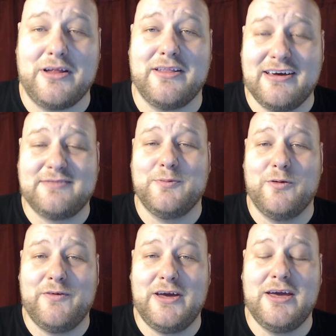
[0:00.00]
This
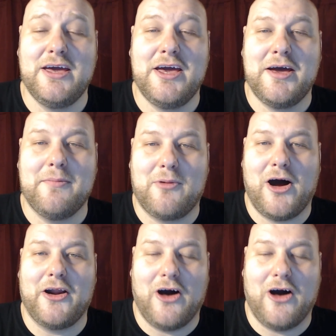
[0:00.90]
movie brought